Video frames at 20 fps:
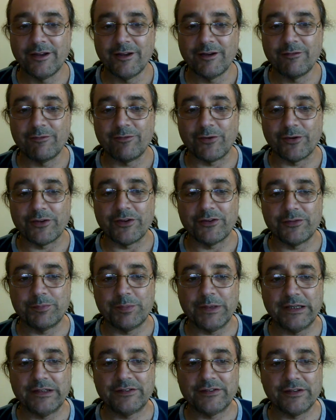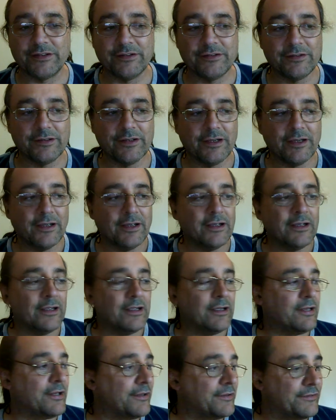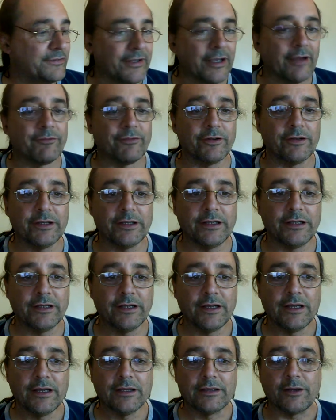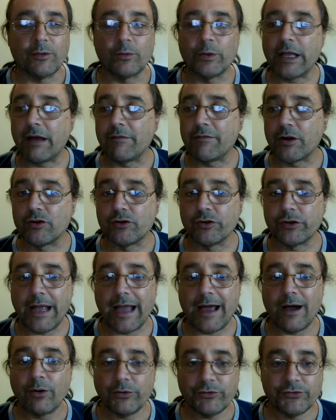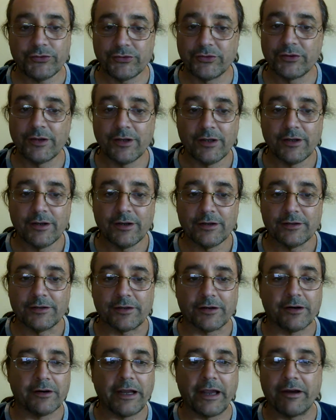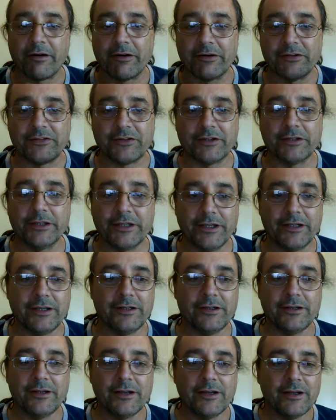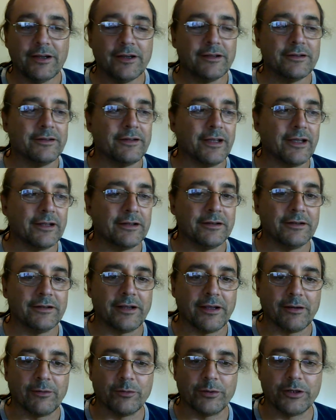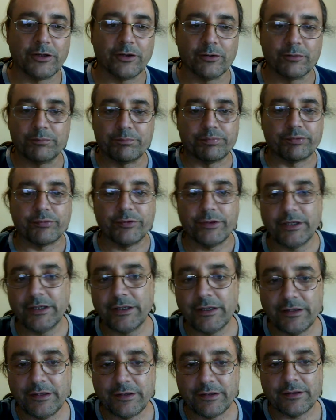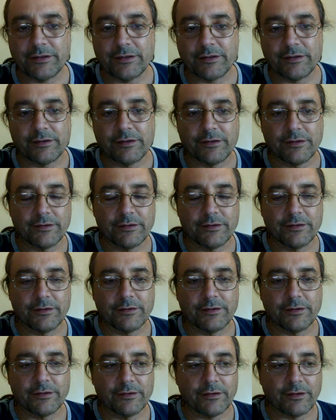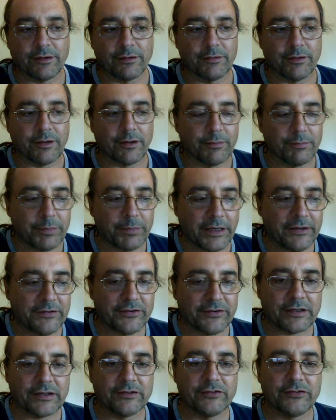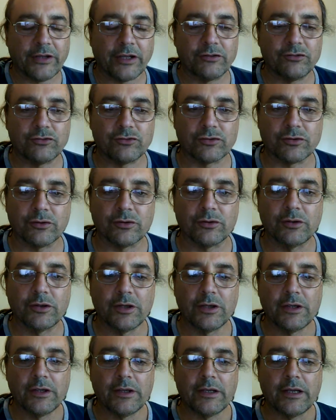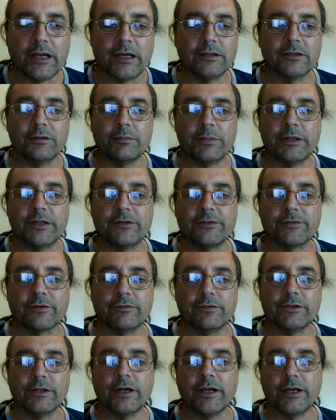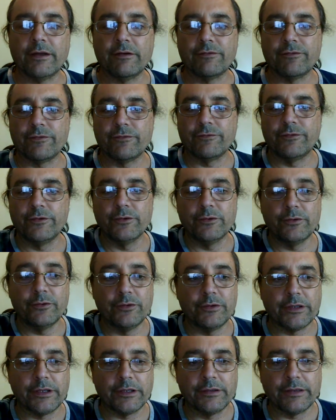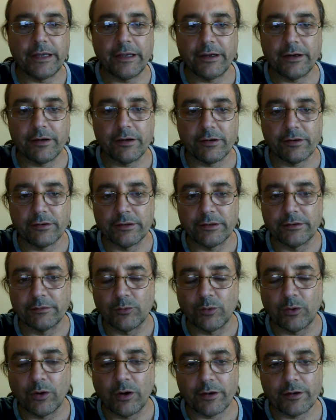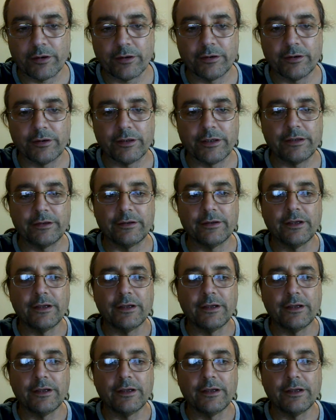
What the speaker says: for the species, it is definitely that we have a good house, that our air is clean, that we don't breathe our basic essential elements of life, food and air and water, and